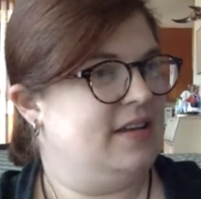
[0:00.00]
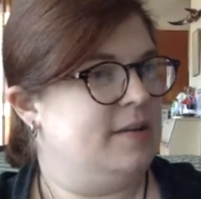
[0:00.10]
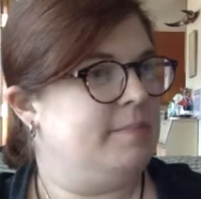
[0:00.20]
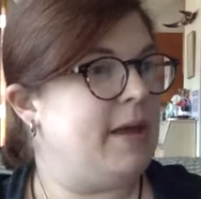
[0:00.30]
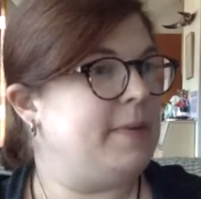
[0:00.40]

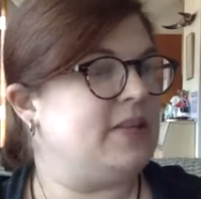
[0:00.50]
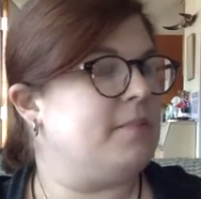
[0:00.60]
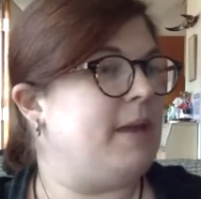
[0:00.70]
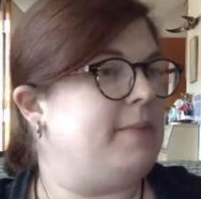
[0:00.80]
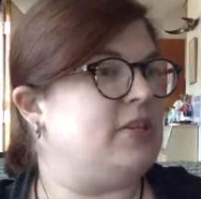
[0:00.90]
Maybe
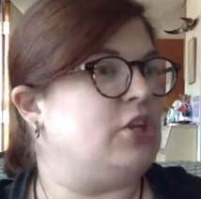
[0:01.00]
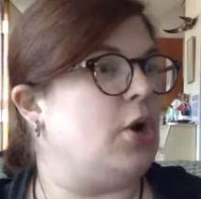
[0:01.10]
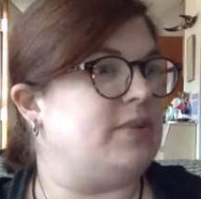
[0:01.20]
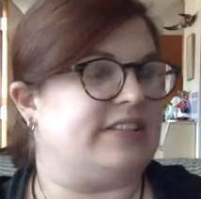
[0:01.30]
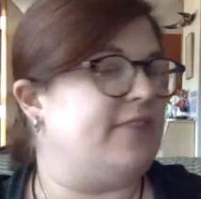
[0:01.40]
the
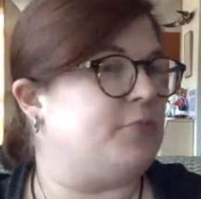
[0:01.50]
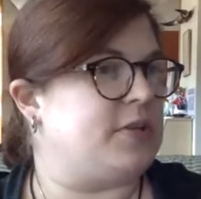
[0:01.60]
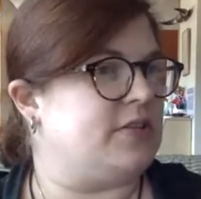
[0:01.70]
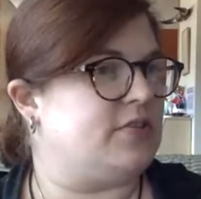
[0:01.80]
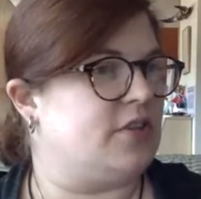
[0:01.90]
note was left with
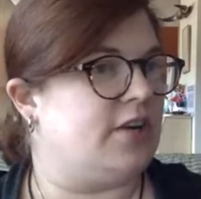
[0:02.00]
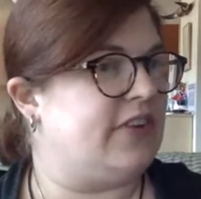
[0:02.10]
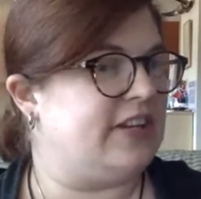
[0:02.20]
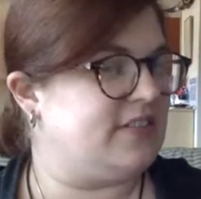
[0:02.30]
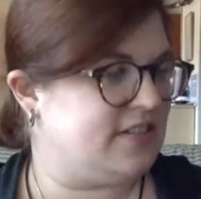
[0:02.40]
a
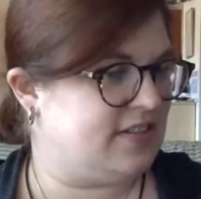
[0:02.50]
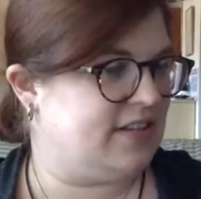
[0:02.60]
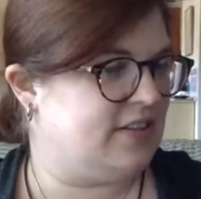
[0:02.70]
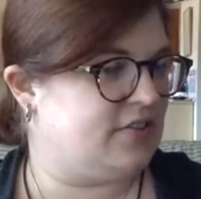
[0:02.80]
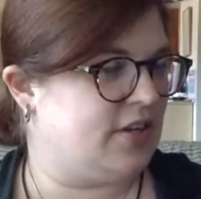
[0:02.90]
servant,
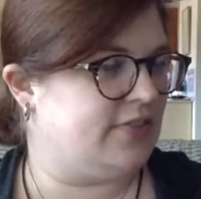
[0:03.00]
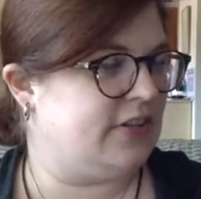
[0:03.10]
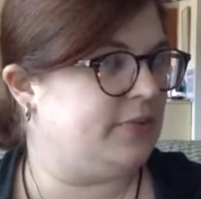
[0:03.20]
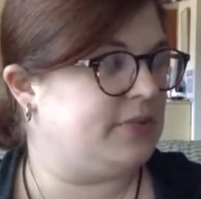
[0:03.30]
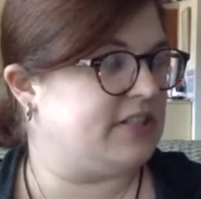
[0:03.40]
and the
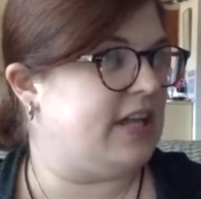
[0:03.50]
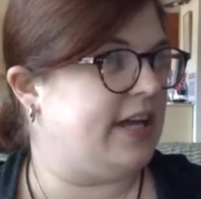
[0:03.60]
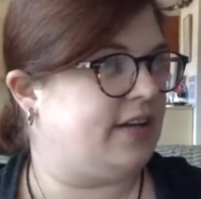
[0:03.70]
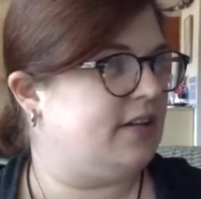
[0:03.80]
servant was like,